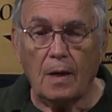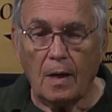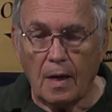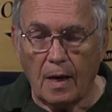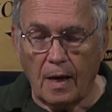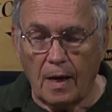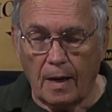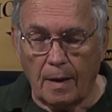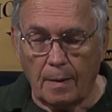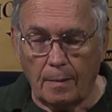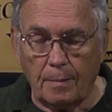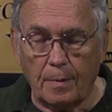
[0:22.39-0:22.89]

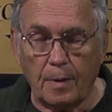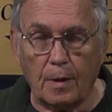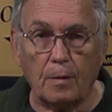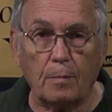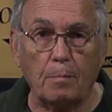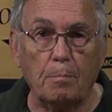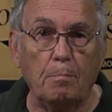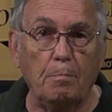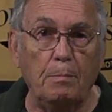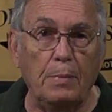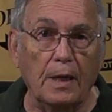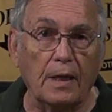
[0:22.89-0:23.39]
or
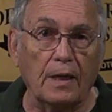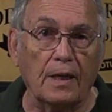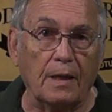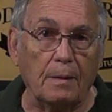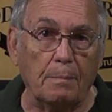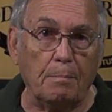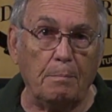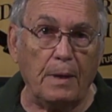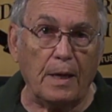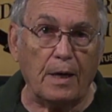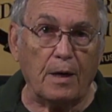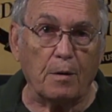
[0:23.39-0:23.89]
building
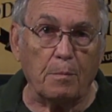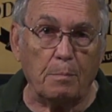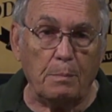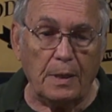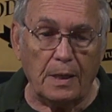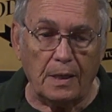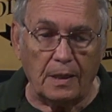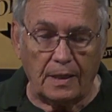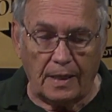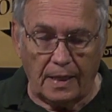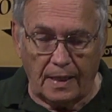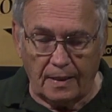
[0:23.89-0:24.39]
bigger
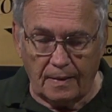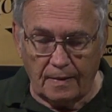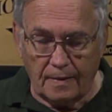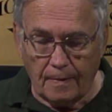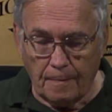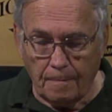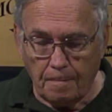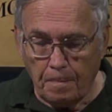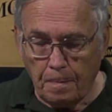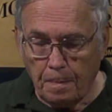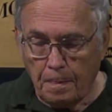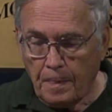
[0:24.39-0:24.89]
buildings.
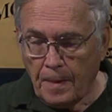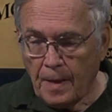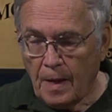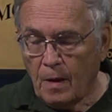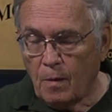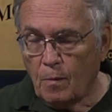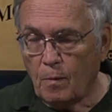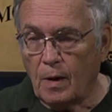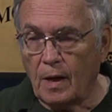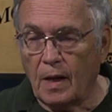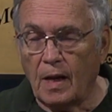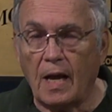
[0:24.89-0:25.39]

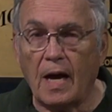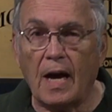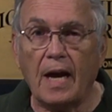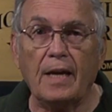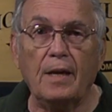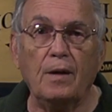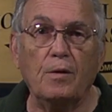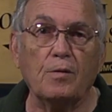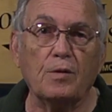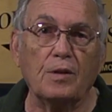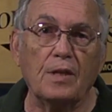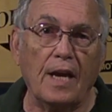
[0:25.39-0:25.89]
Well, I
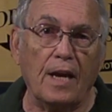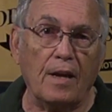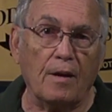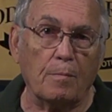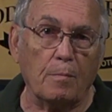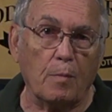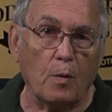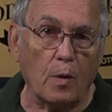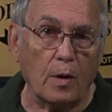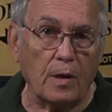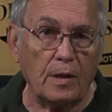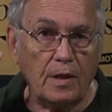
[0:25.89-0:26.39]
use gator
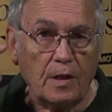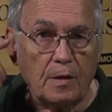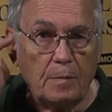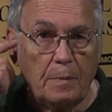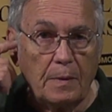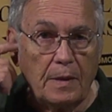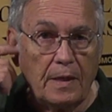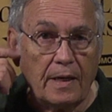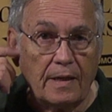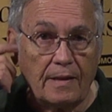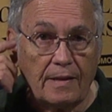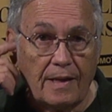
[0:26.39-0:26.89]
board just
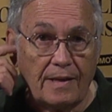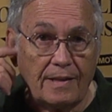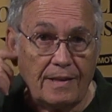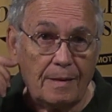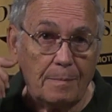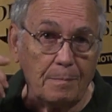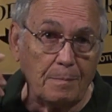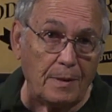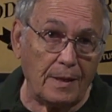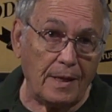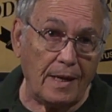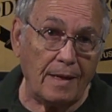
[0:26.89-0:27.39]
because
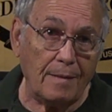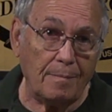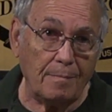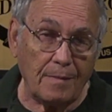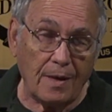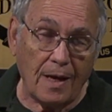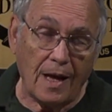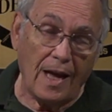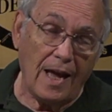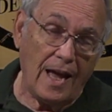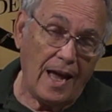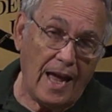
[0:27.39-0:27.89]

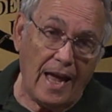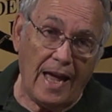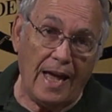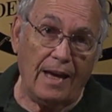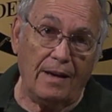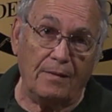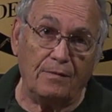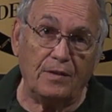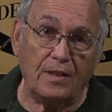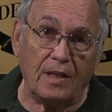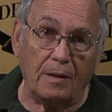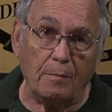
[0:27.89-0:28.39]
I
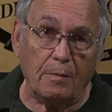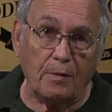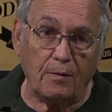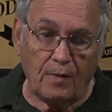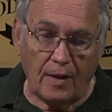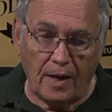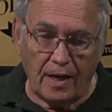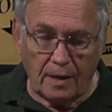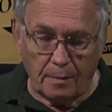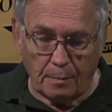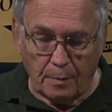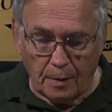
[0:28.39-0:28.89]
have some
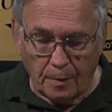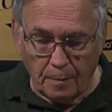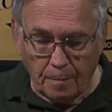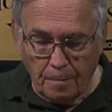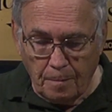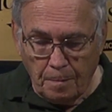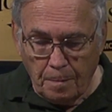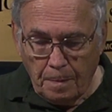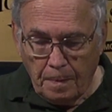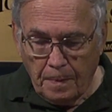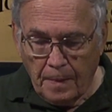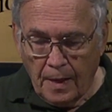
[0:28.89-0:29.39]
available,
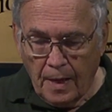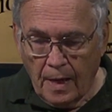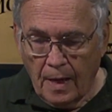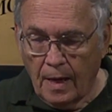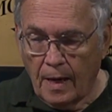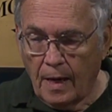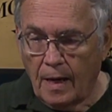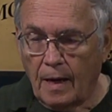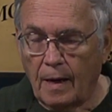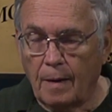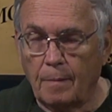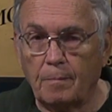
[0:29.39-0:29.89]

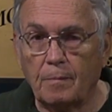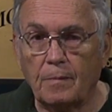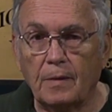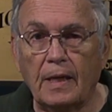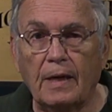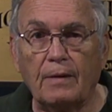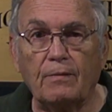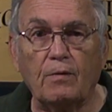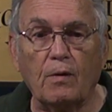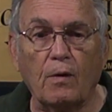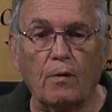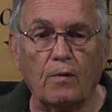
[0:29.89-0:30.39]

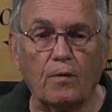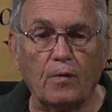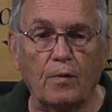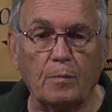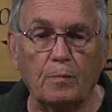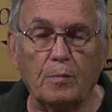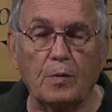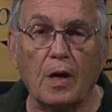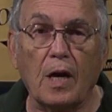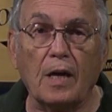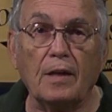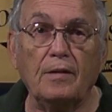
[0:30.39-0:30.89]
left over from
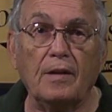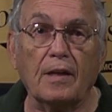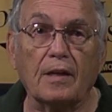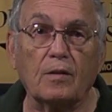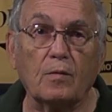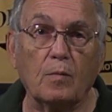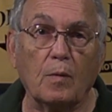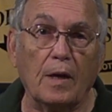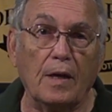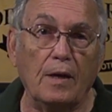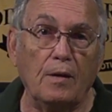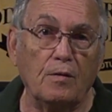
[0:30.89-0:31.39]
projects
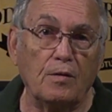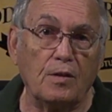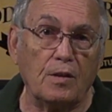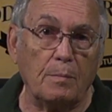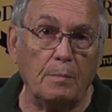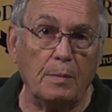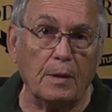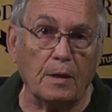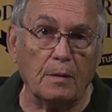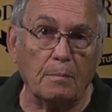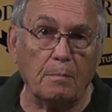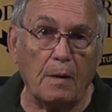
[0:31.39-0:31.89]
when I used to
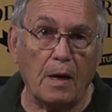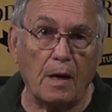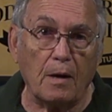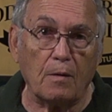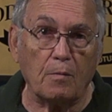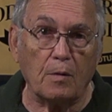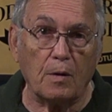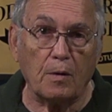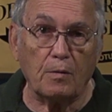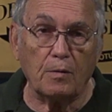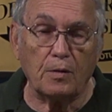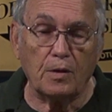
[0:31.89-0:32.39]
build model
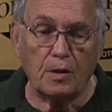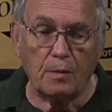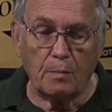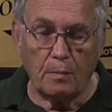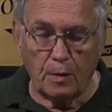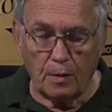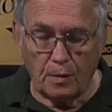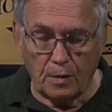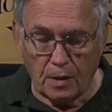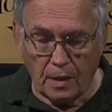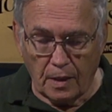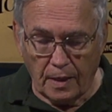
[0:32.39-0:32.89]
railroads
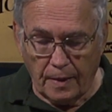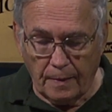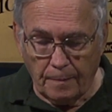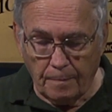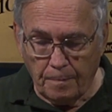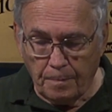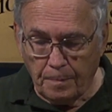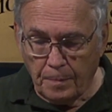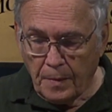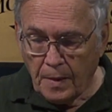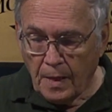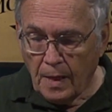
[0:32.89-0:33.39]
commercially.
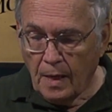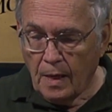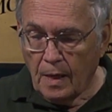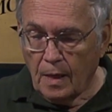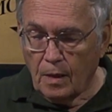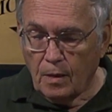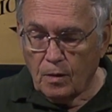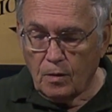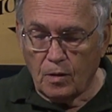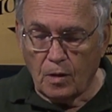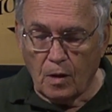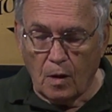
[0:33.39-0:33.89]

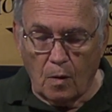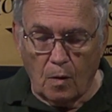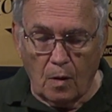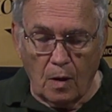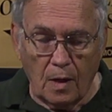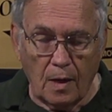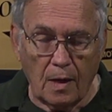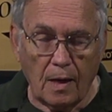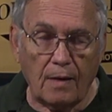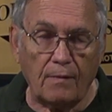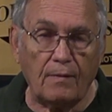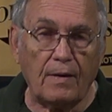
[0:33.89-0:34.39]
So
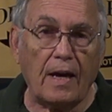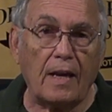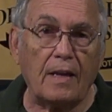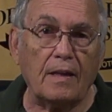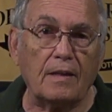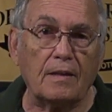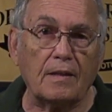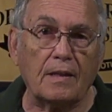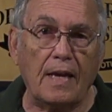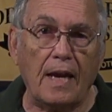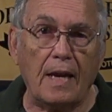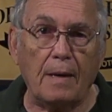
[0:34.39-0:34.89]
I've got
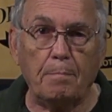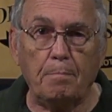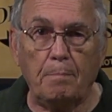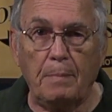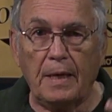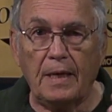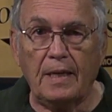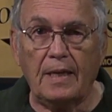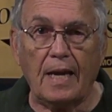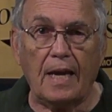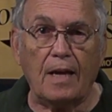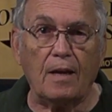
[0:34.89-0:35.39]
this
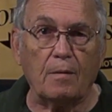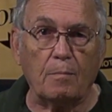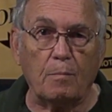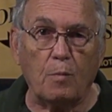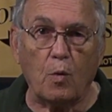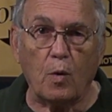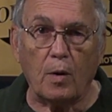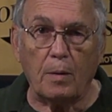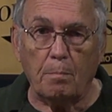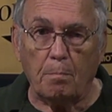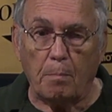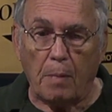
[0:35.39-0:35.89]
big gator
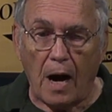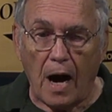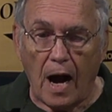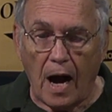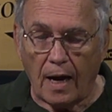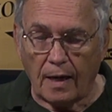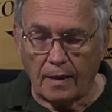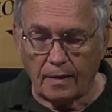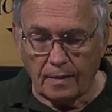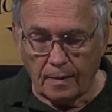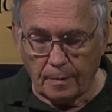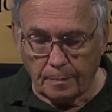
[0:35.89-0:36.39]
board
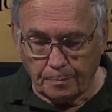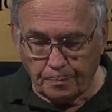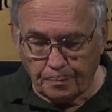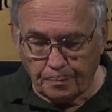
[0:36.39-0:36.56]
box,